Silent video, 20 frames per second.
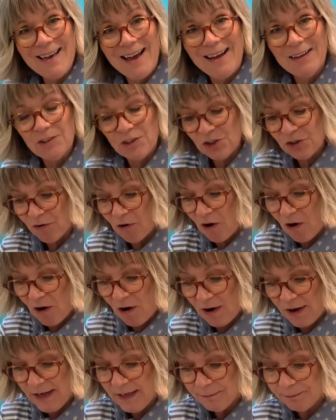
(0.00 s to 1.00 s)
that
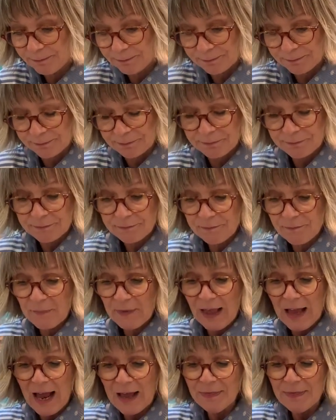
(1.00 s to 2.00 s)
dry,
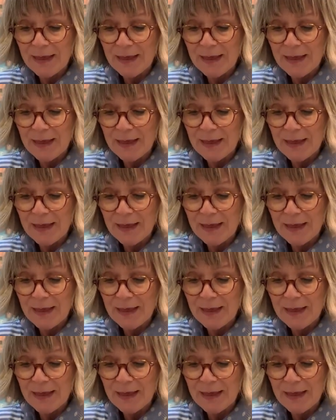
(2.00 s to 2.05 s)
and